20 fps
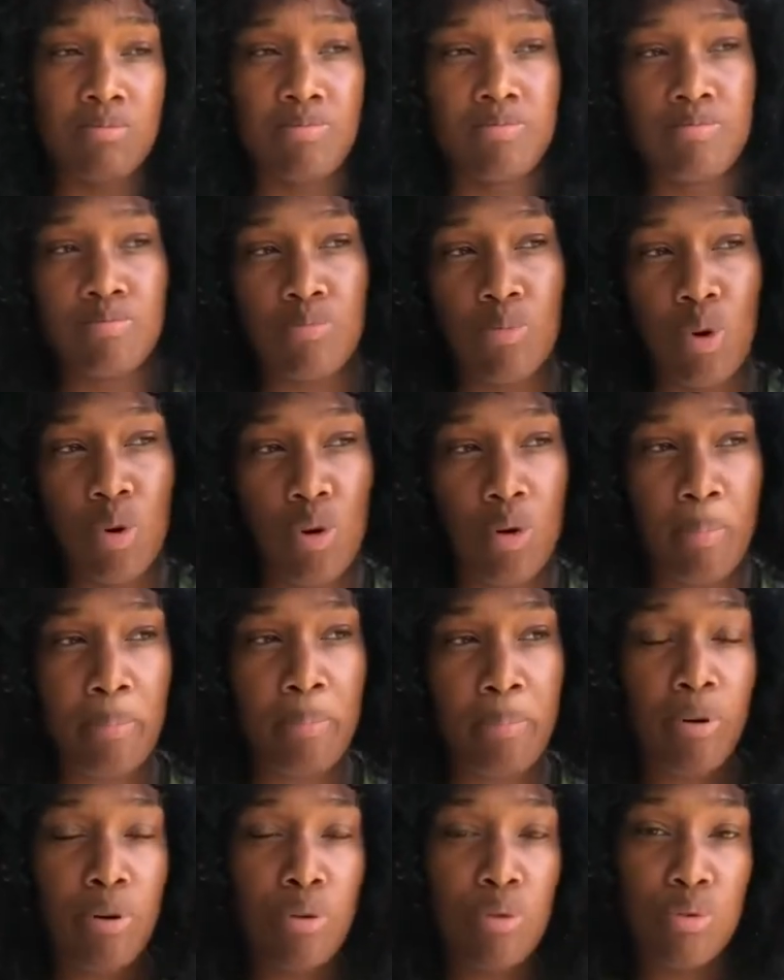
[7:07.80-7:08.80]
more
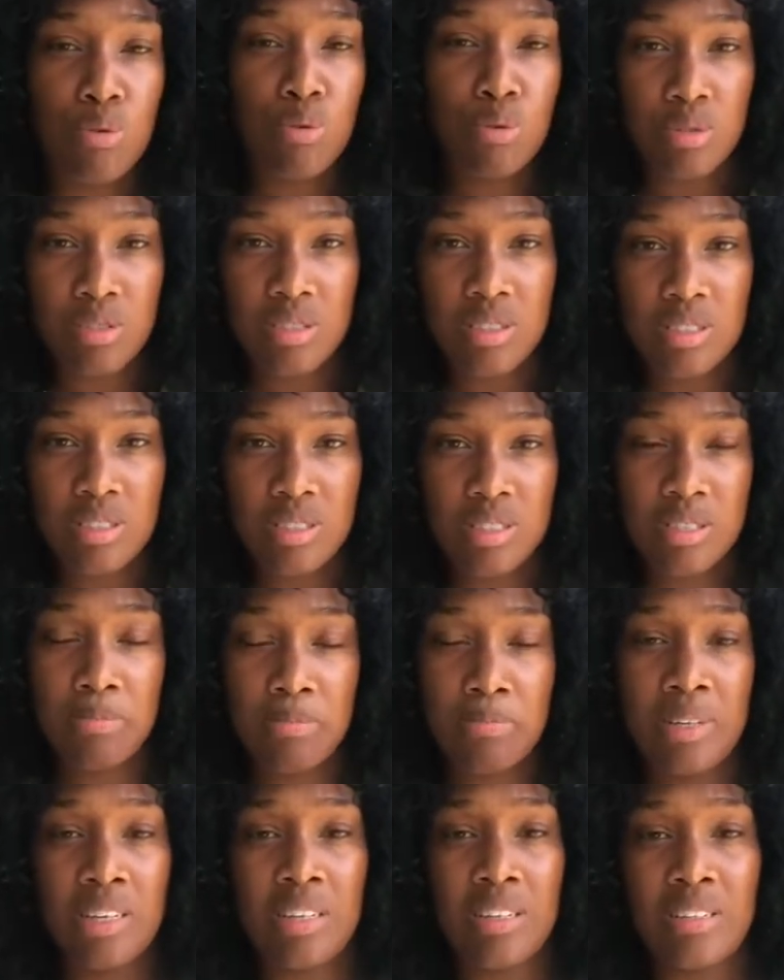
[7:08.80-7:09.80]
prone to
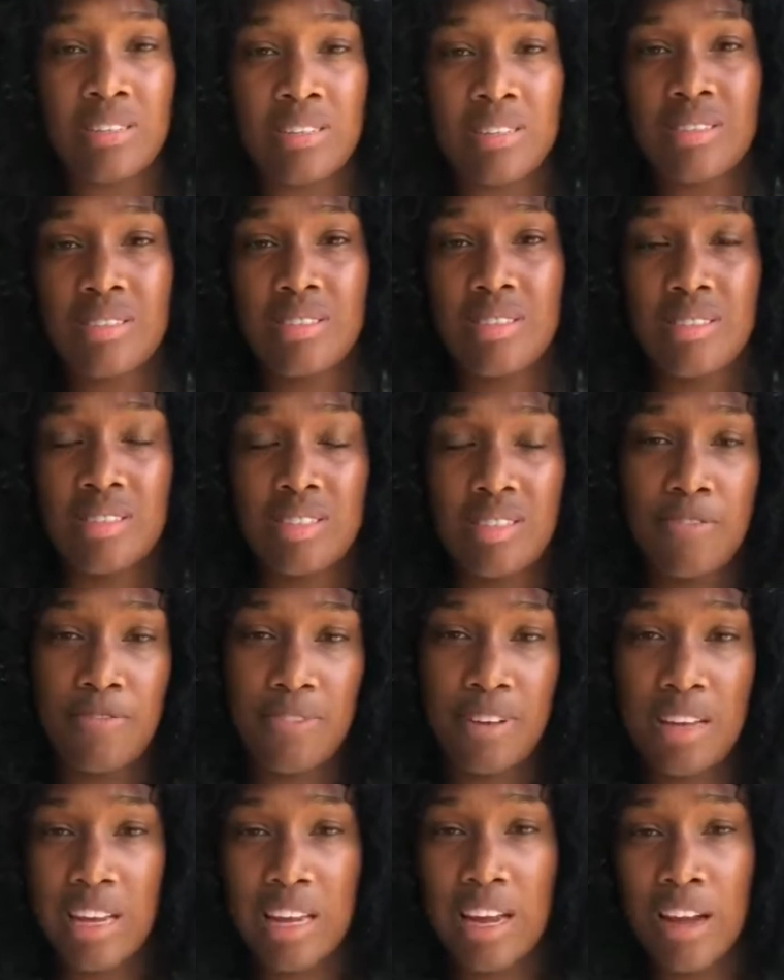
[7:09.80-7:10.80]
being
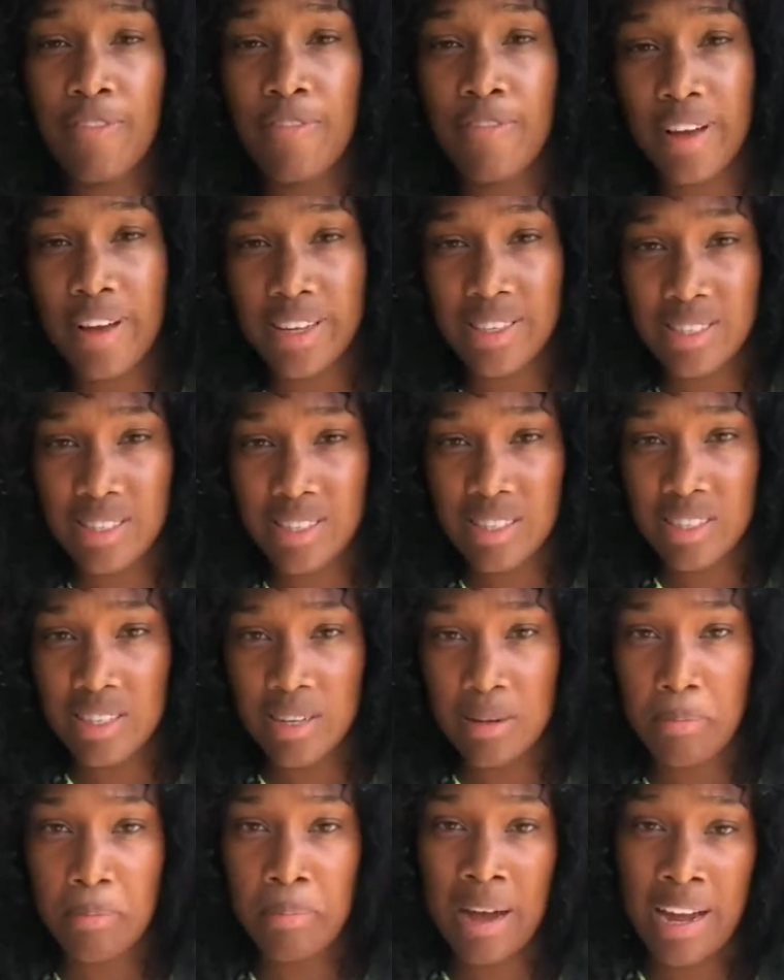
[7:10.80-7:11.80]
severely affected
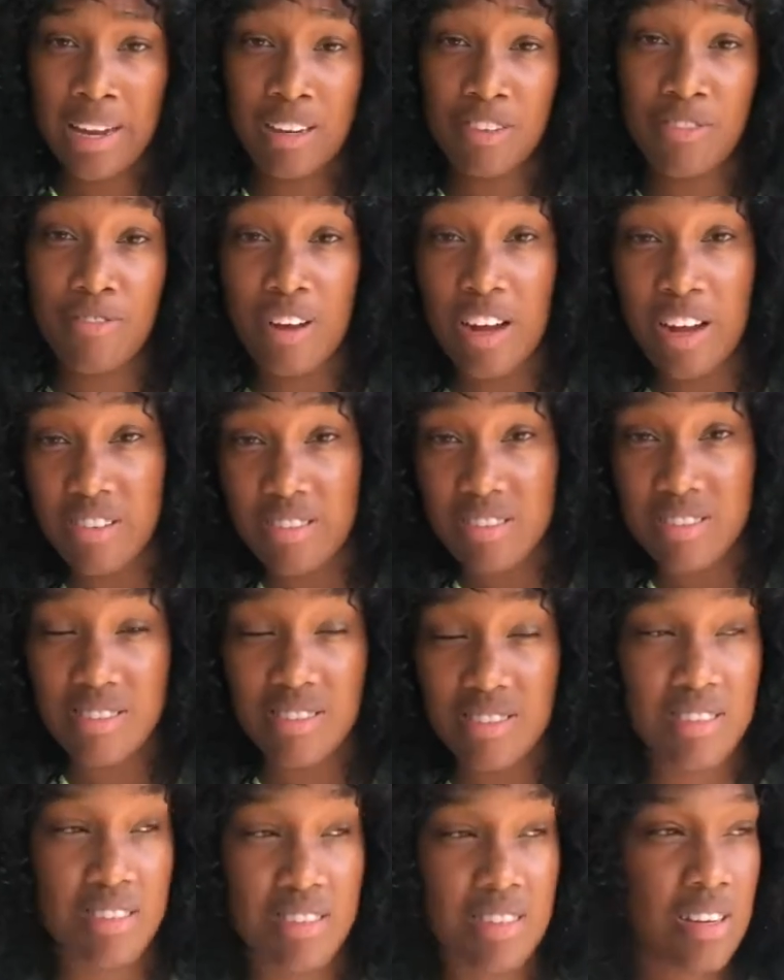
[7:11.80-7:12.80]
by the
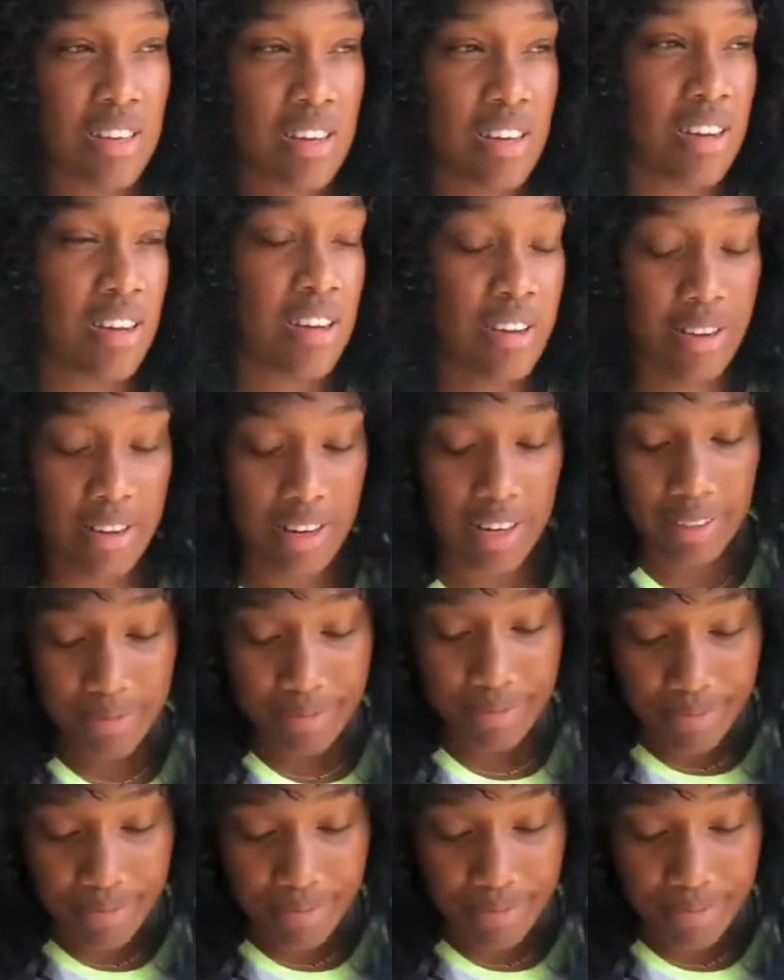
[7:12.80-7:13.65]
virus. All right.